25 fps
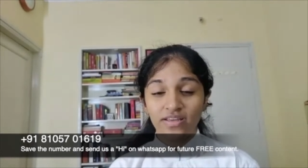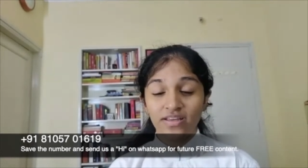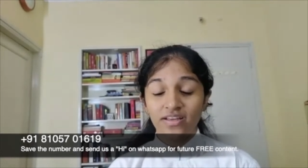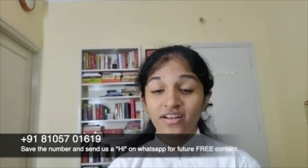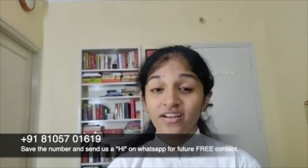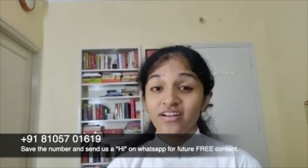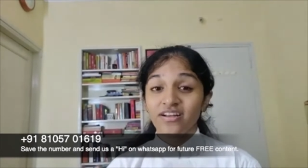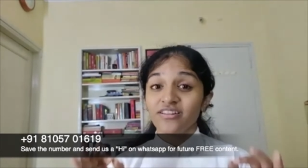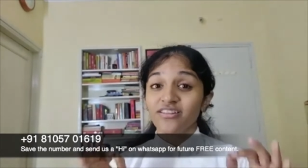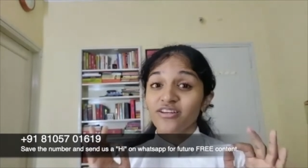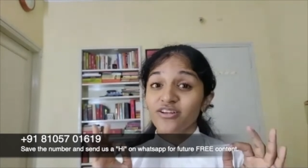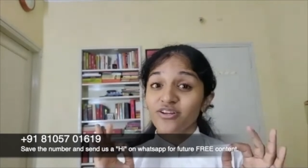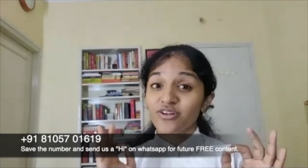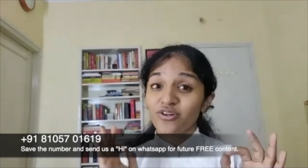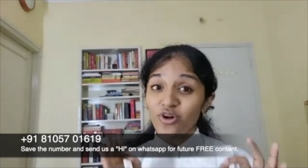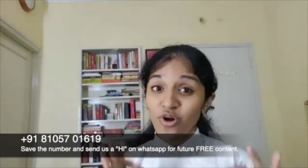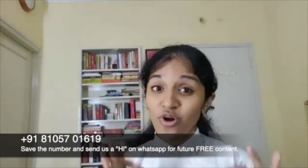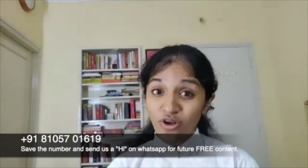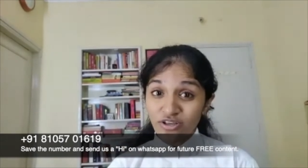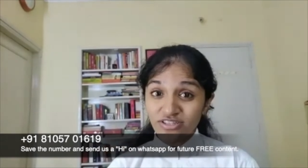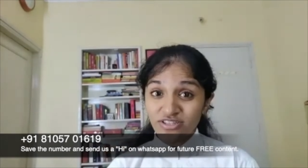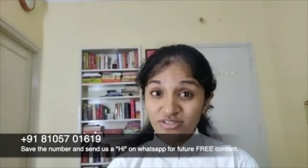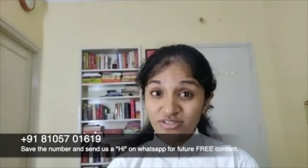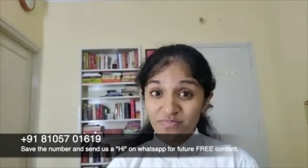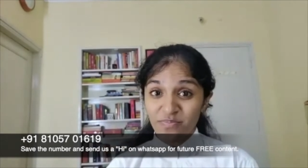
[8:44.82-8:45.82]
The
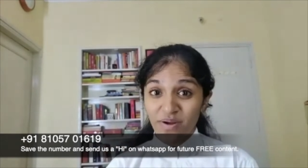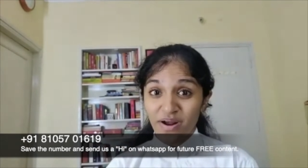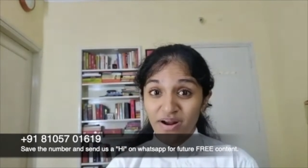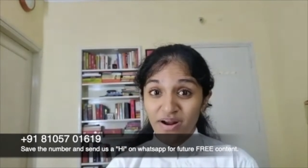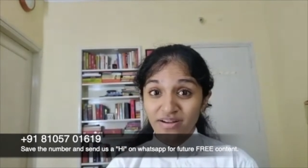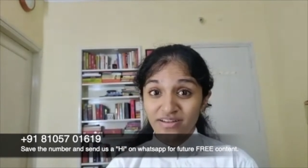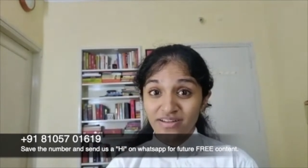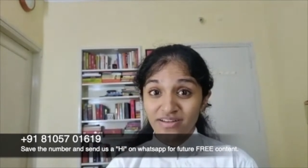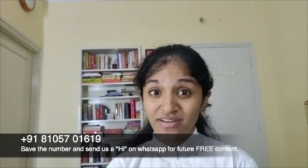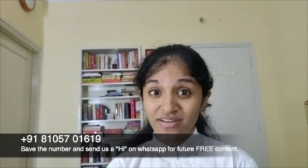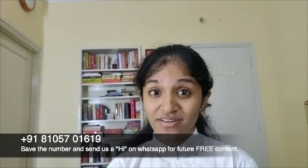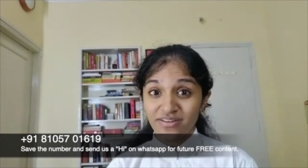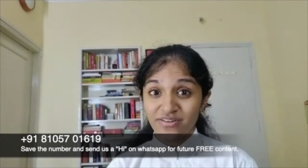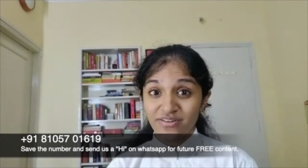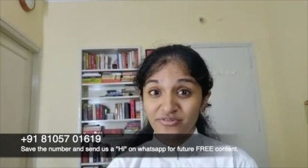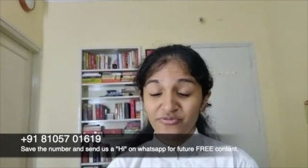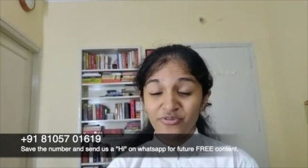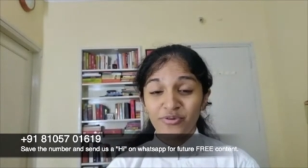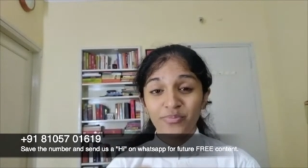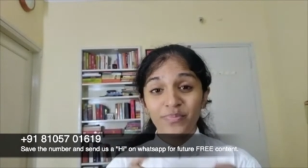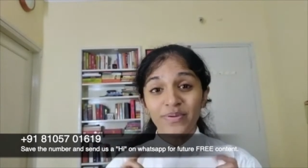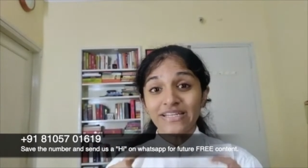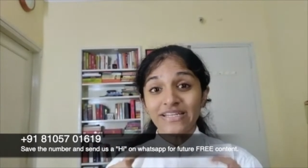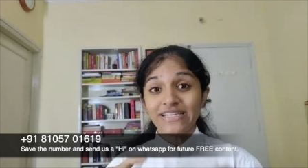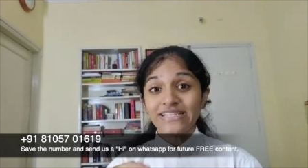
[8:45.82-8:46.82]
cost part will
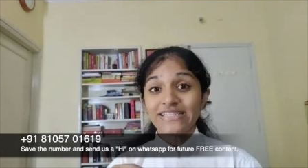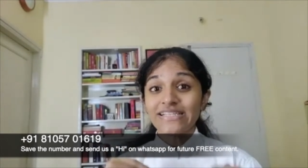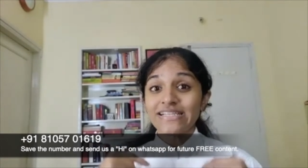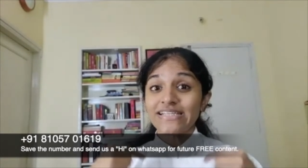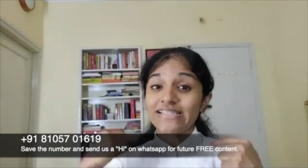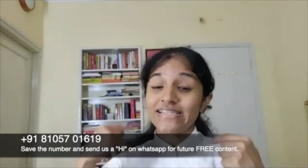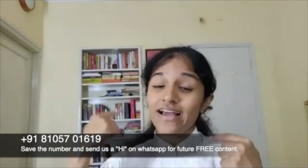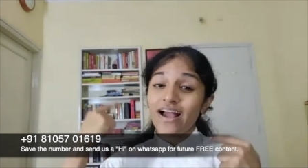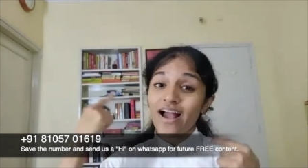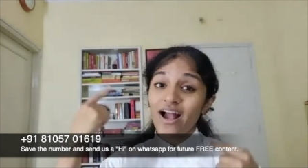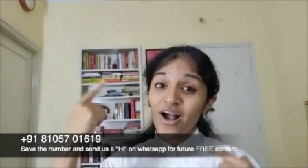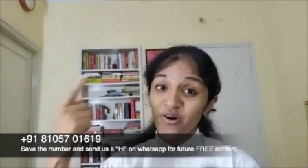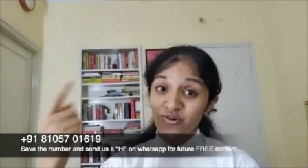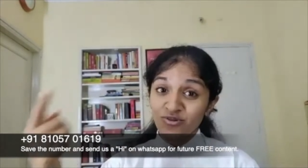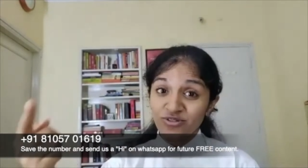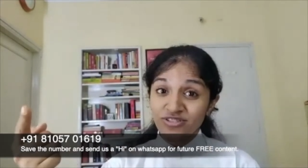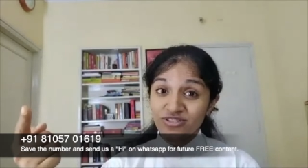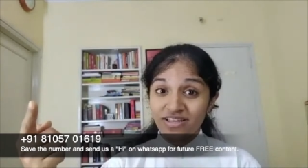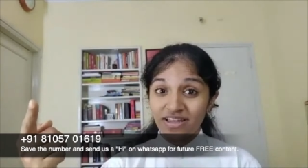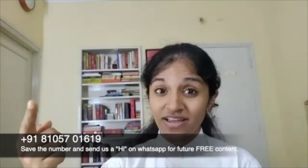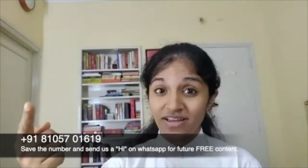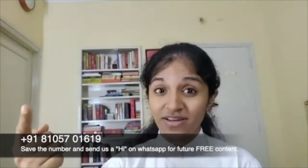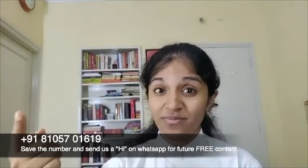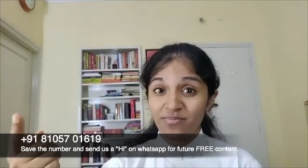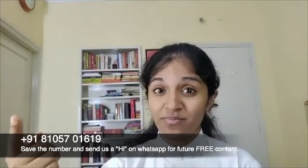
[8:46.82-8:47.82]
be discussed
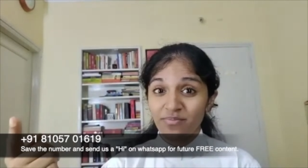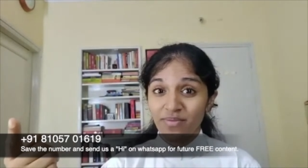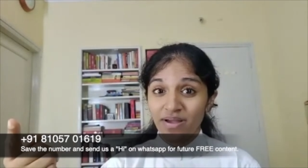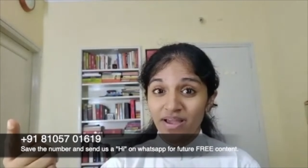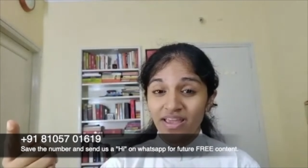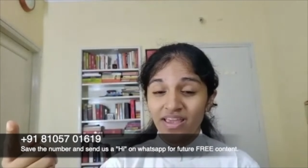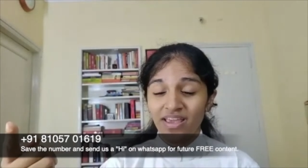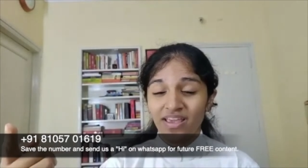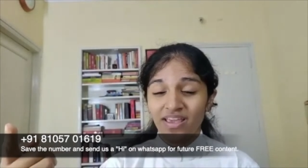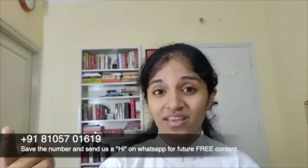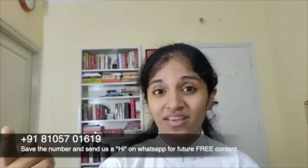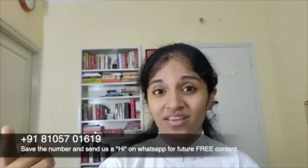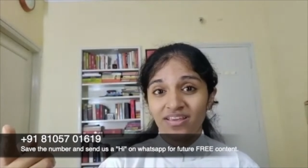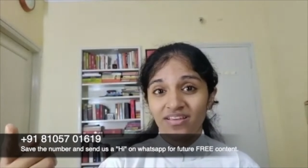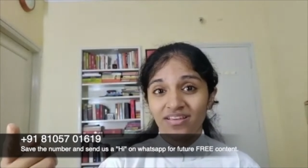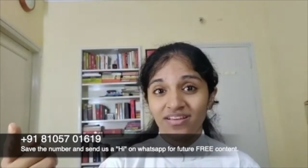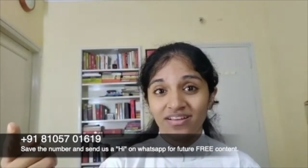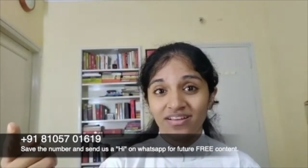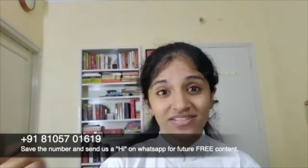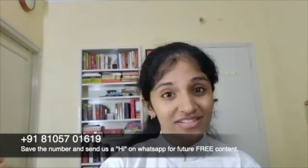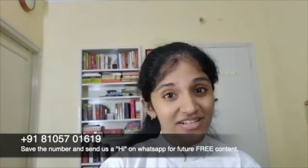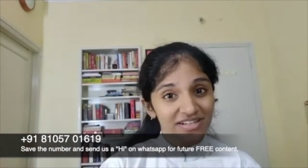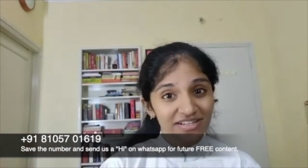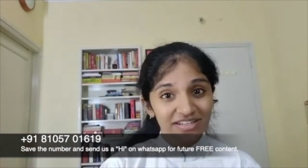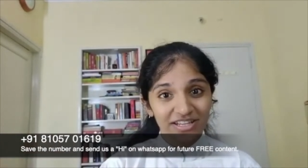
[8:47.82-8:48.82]
outside my
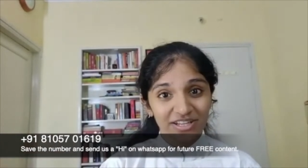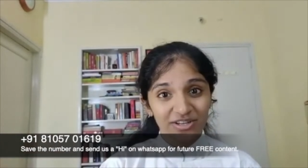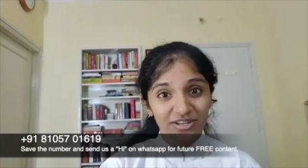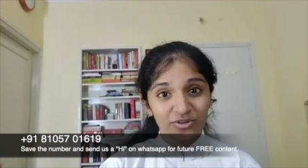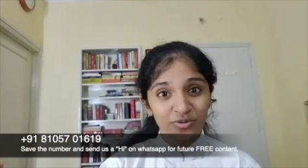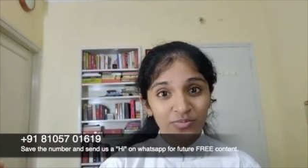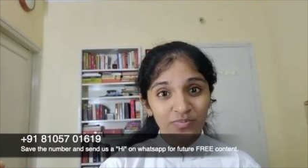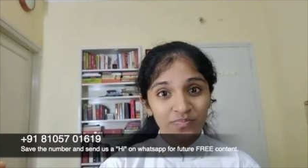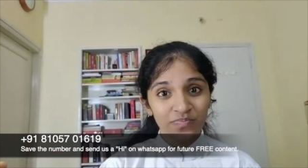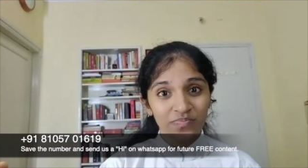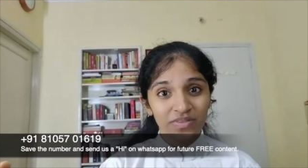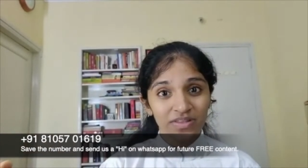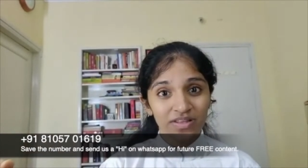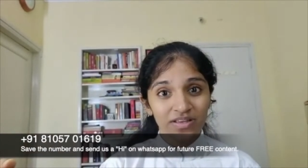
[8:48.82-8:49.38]
consulting room